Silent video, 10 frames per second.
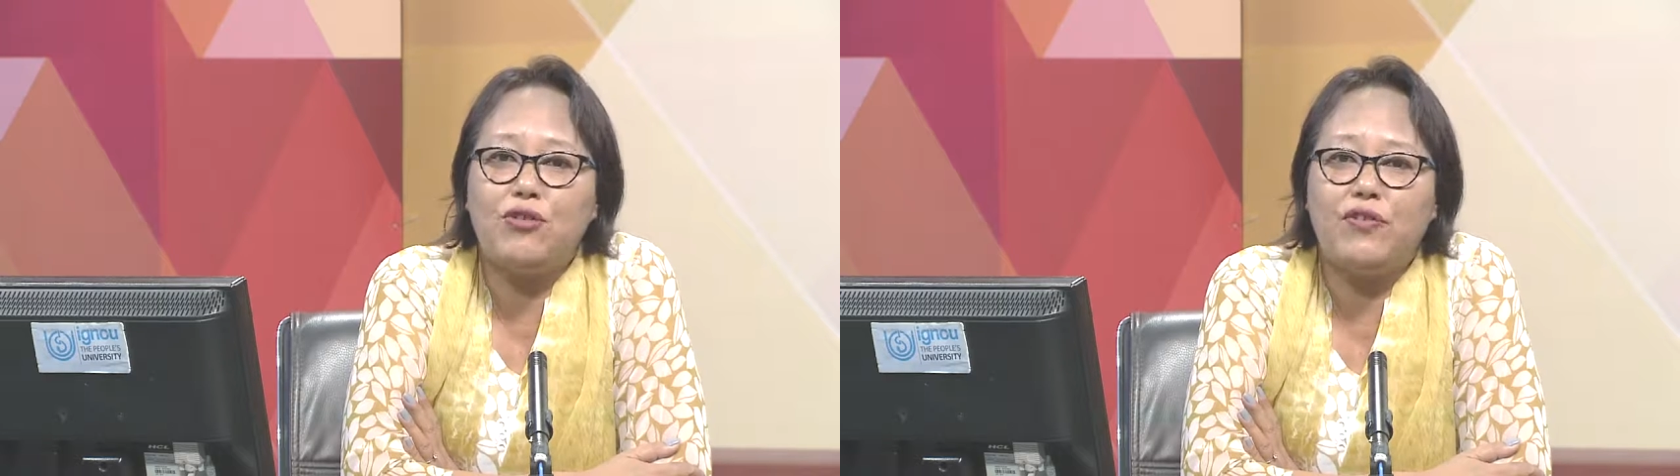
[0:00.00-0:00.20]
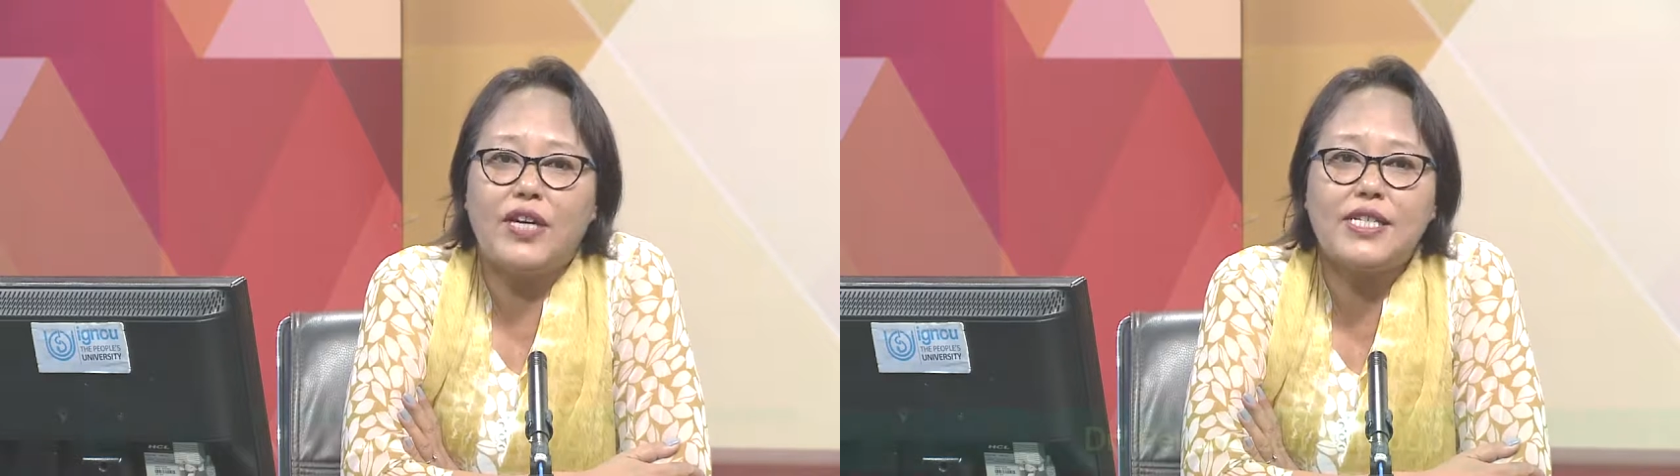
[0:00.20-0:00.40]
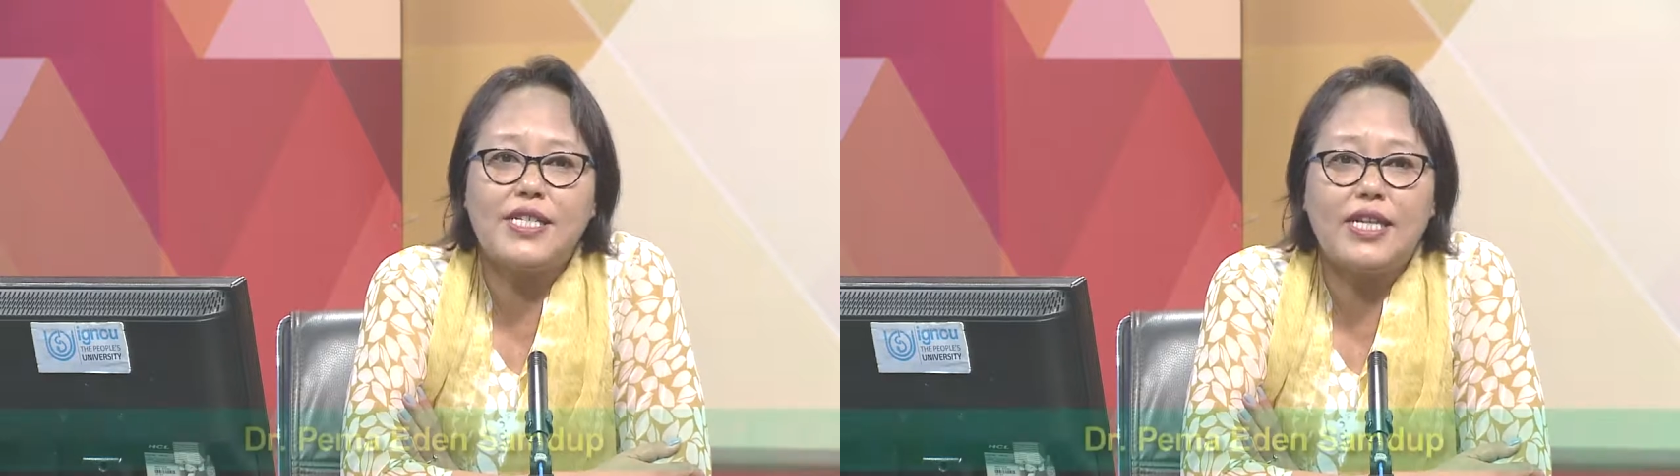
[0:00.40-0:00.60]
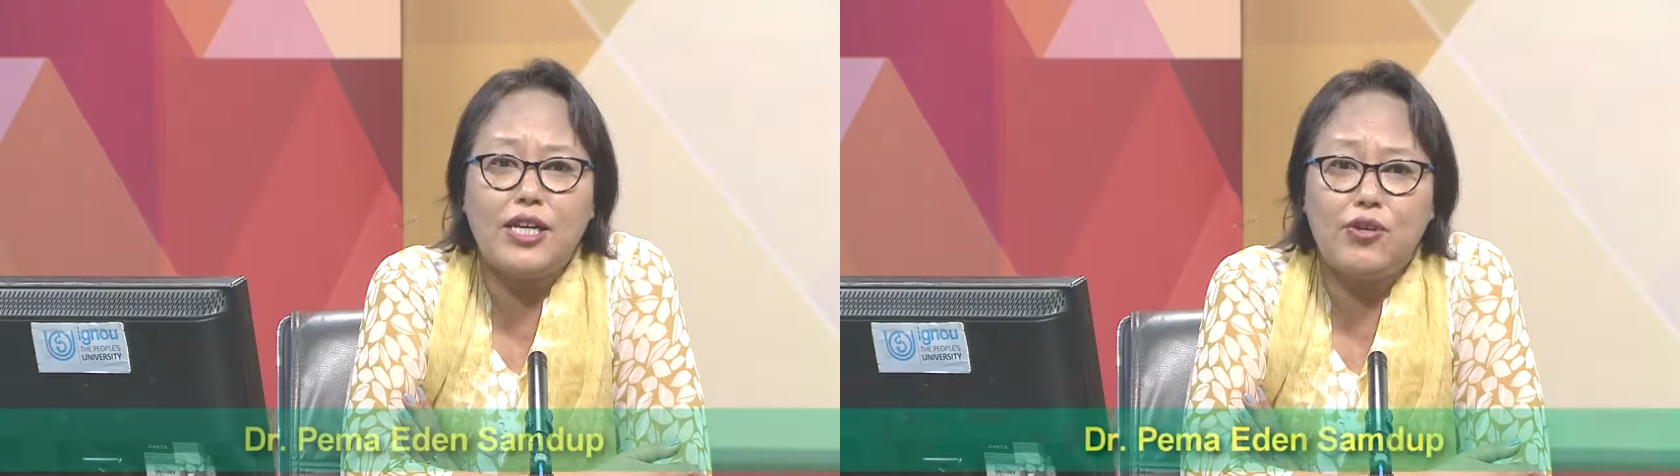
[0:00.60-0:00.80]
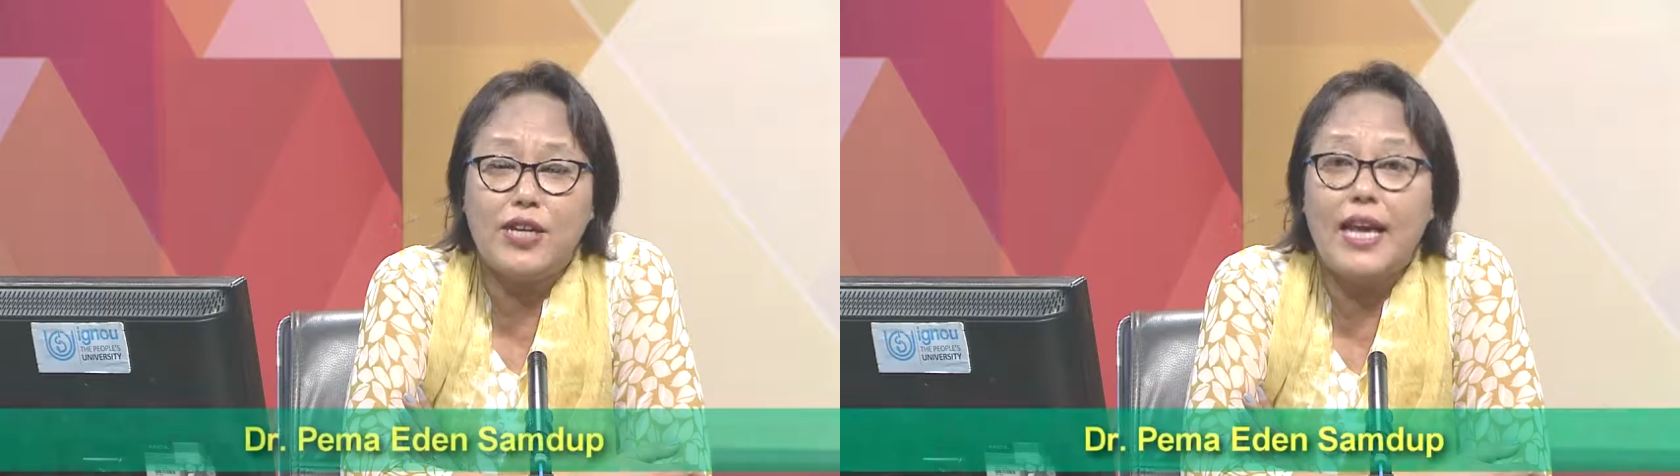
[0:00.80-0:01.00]

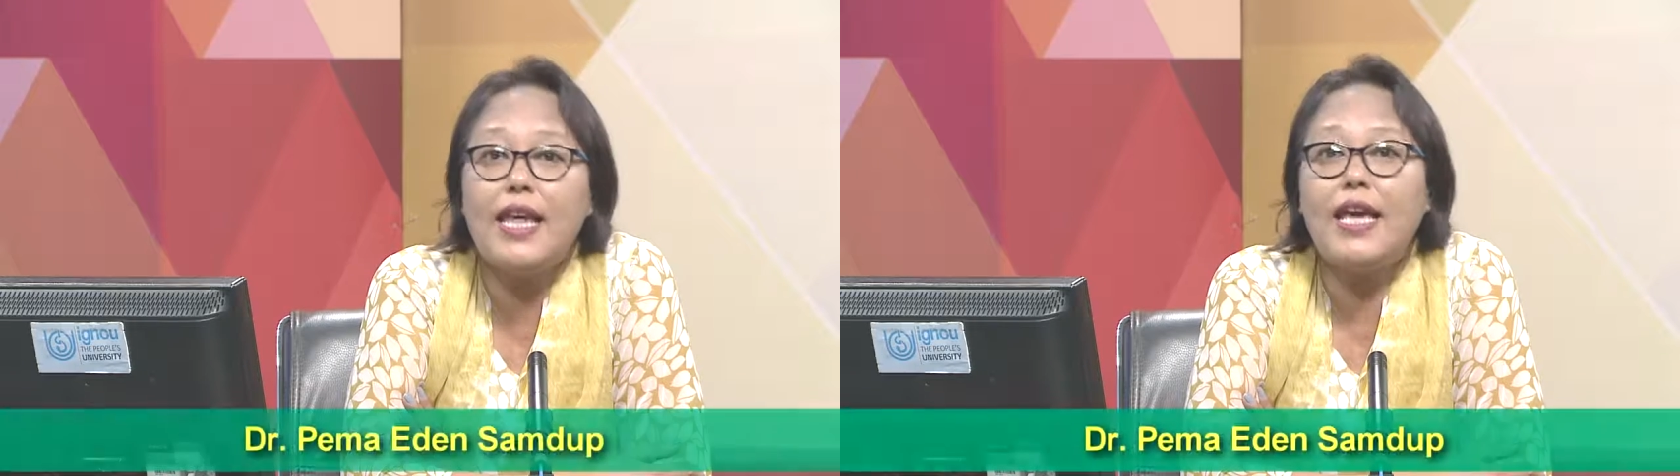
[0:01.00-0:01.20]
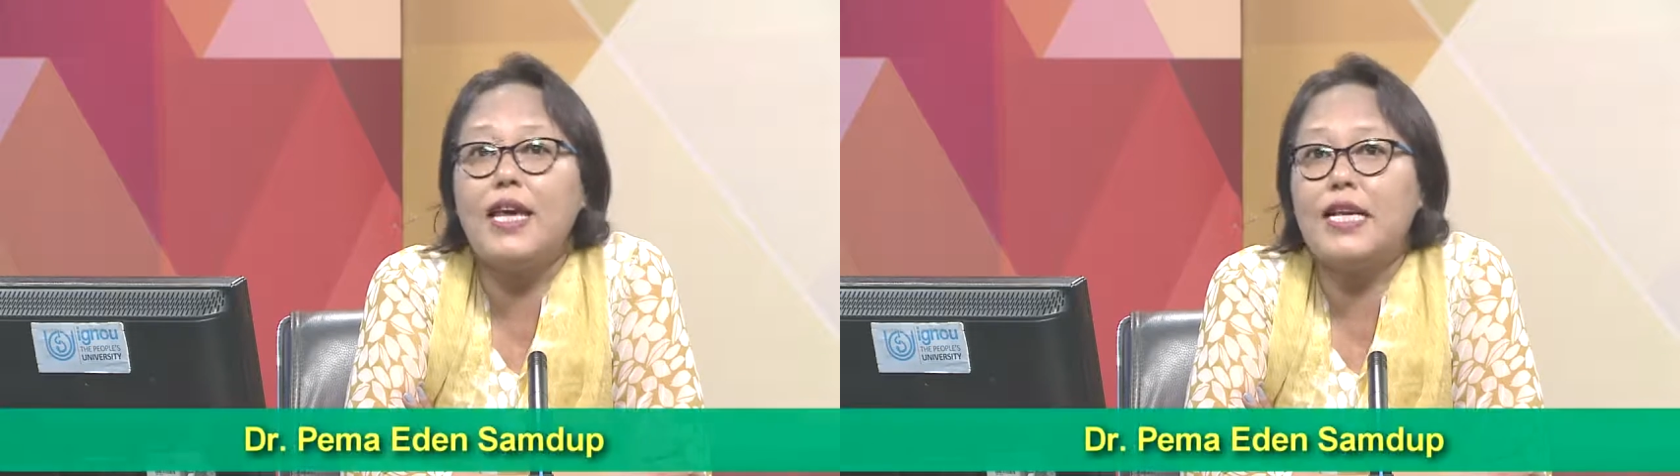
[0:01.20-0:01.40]
University, New Delhi,